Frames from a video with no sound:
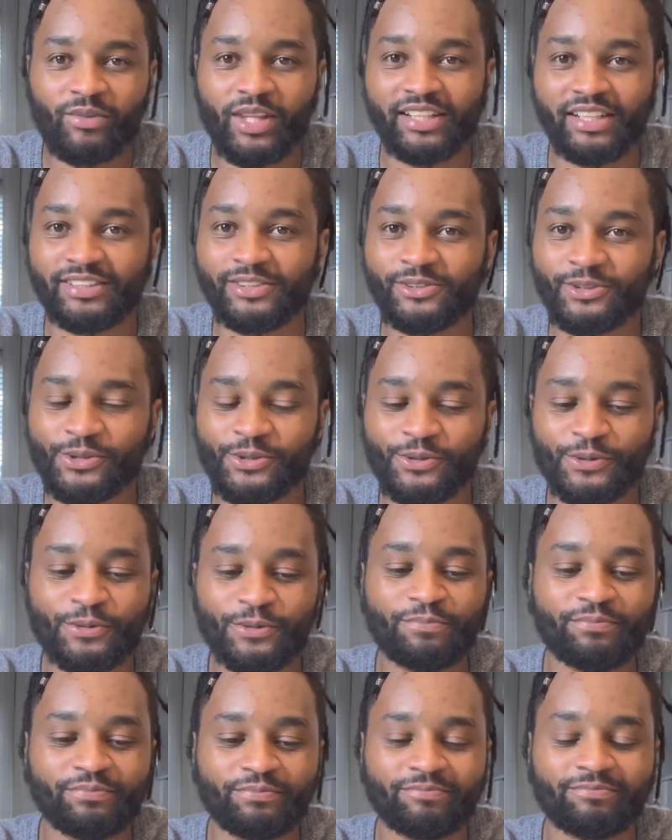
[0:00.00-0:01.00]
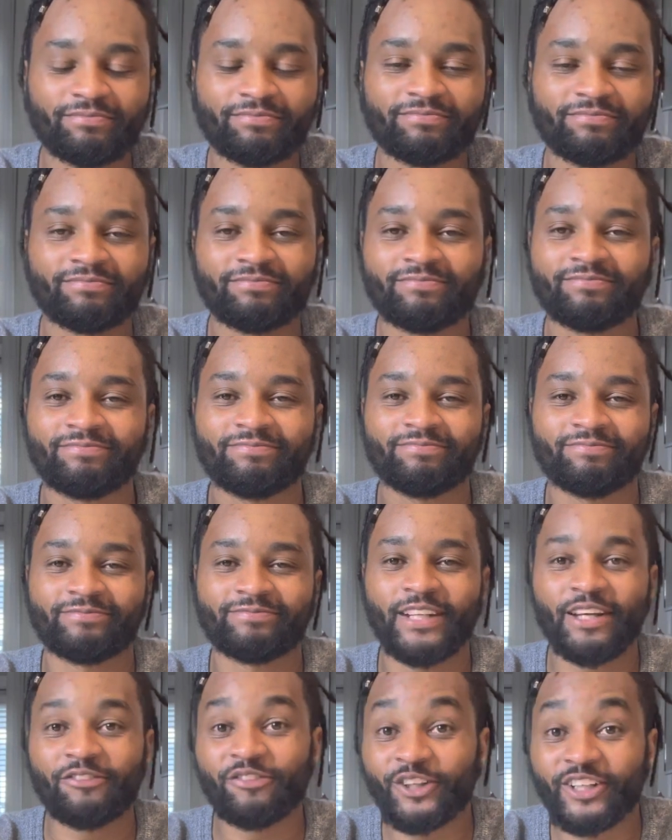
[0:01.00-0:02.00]
YouTube,
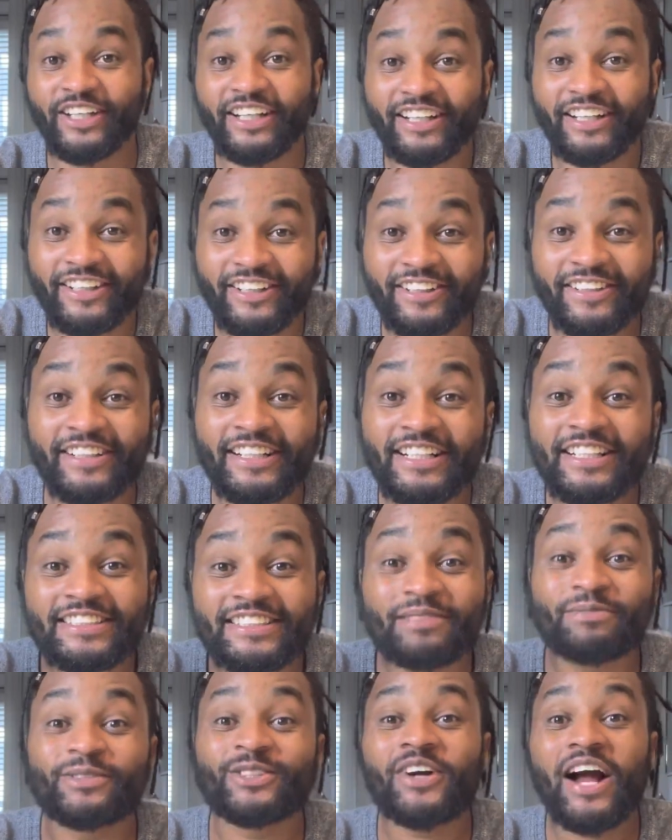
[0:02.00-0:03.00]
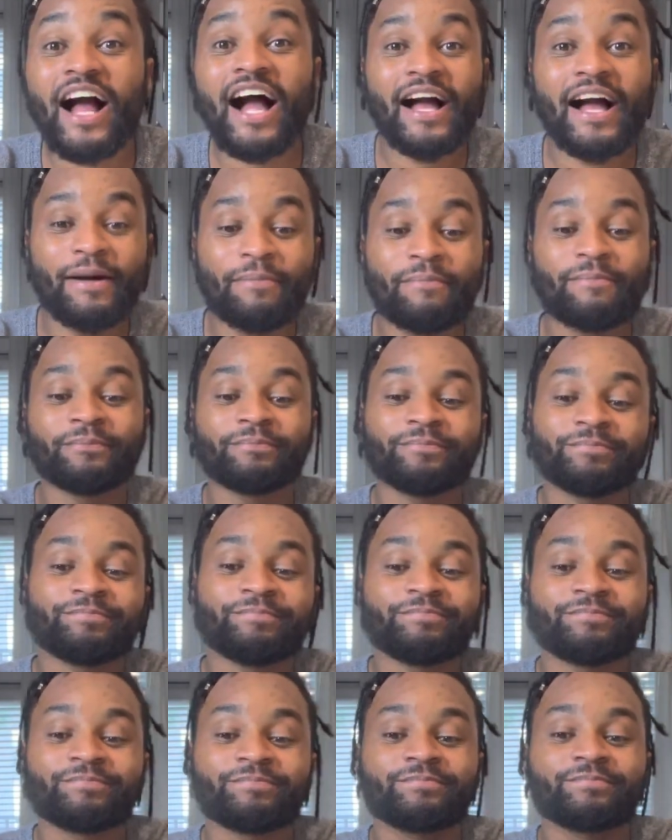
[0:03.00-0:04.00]
if you're here, subscribe.
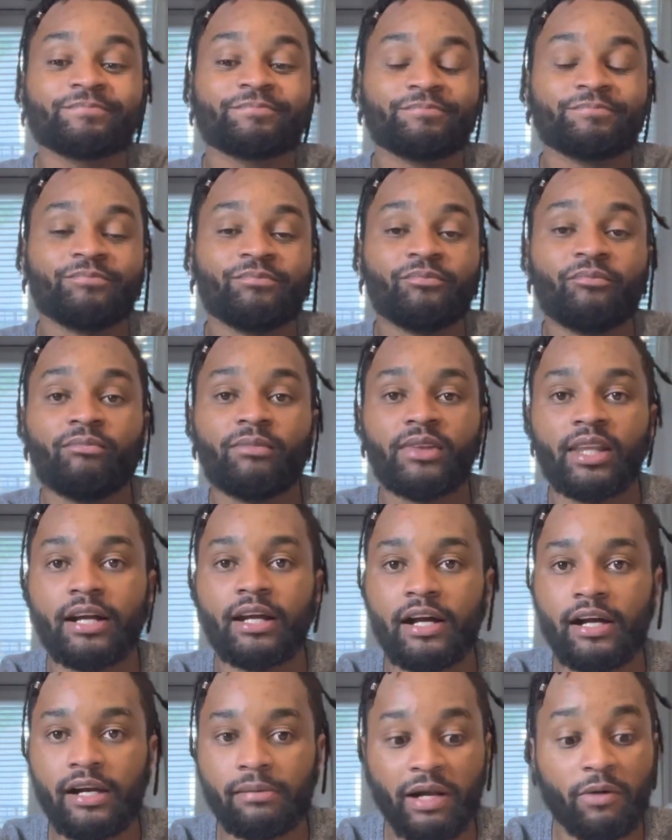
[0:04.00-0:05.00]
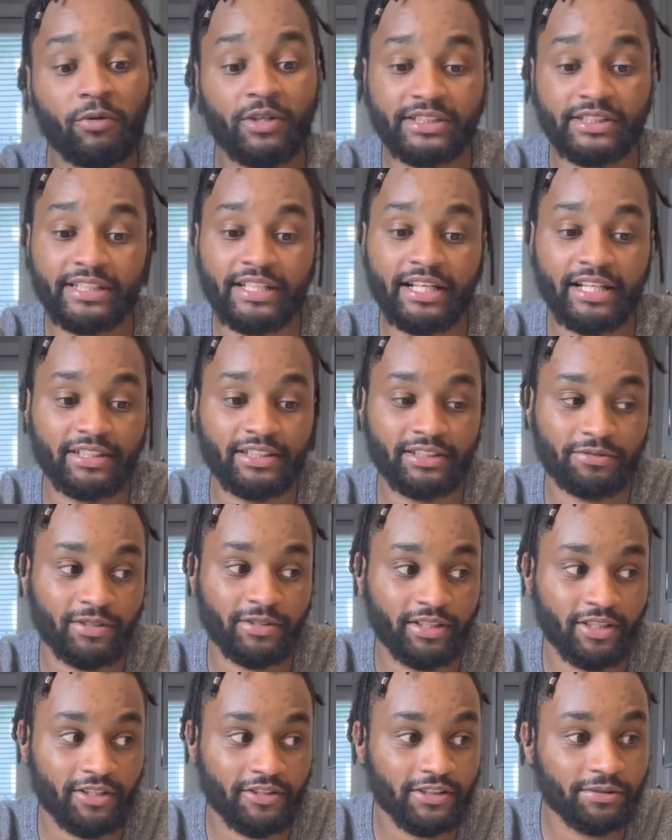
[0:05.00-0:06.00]
I want to see how this
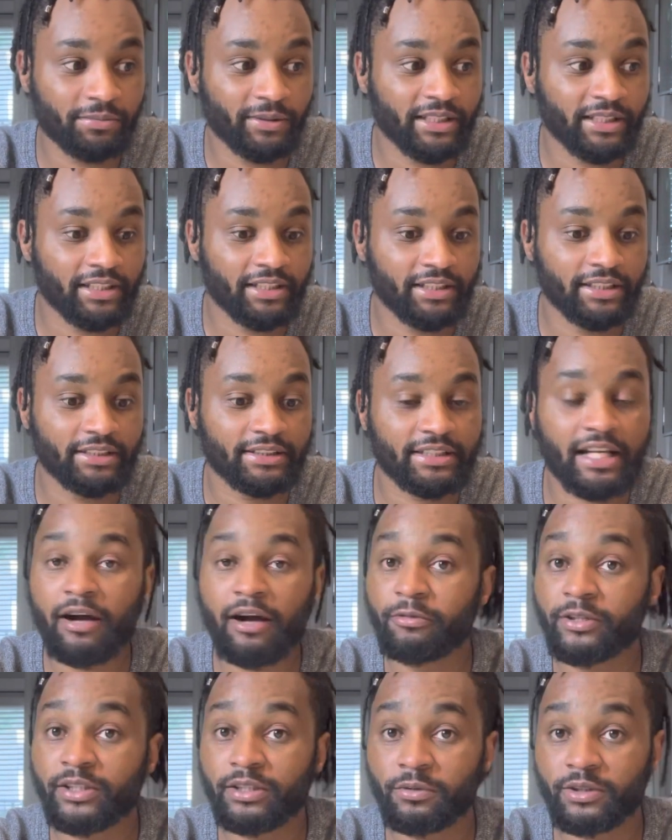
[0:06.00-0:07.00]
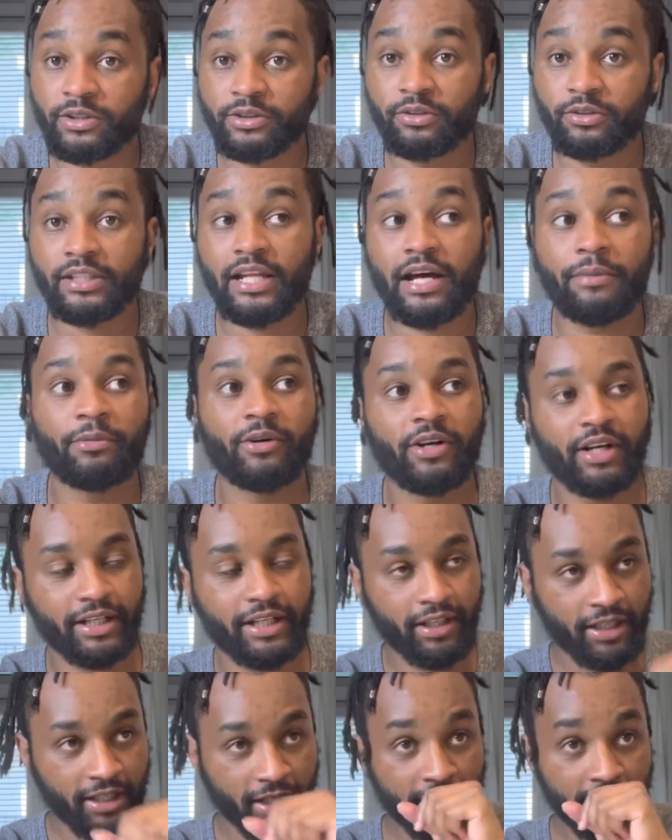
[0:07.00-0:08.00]
one goes because I really want to do a lot
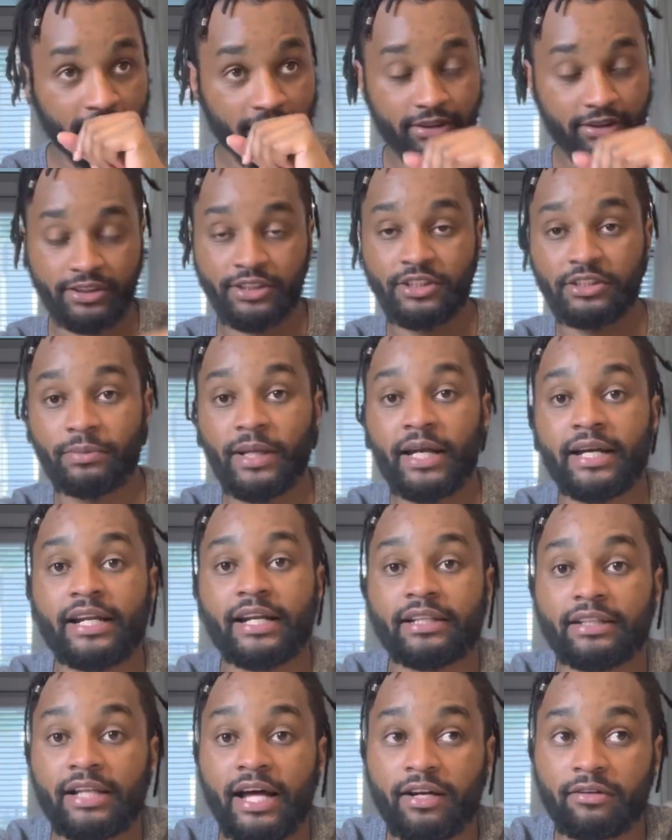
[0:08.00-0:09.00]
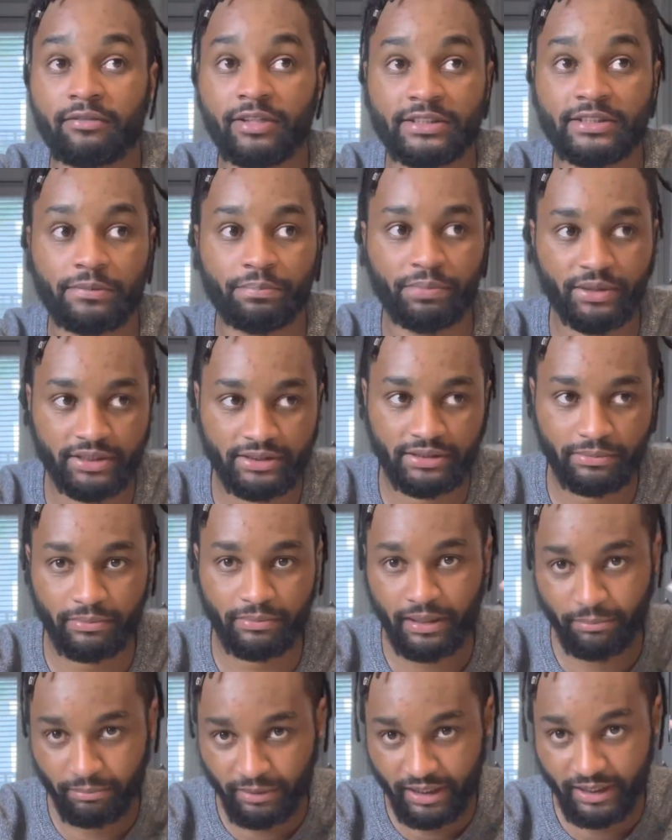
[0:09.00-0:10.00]
more. Excuse me, I got a lot of recipes in
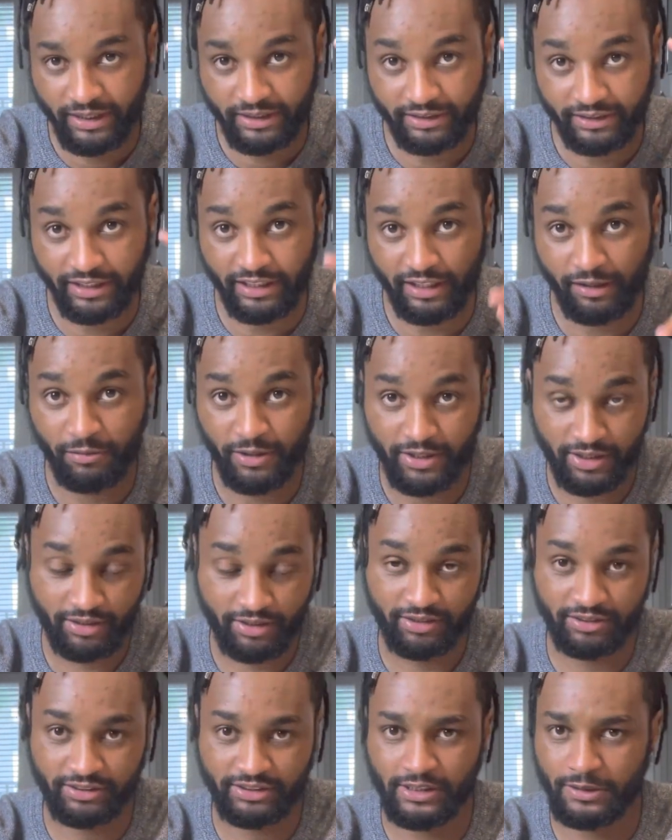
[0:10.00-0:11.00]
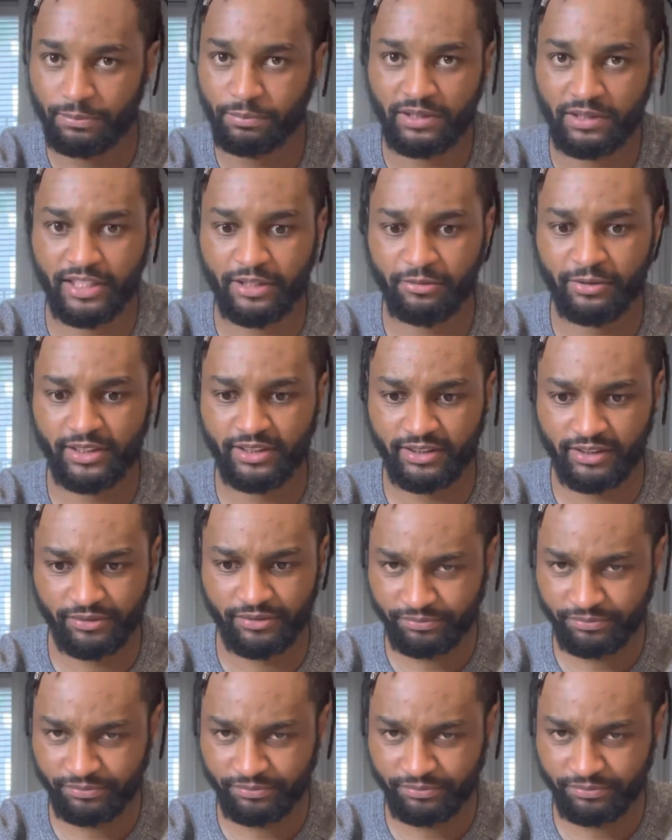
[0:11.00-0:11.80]
my mind that I want to just play with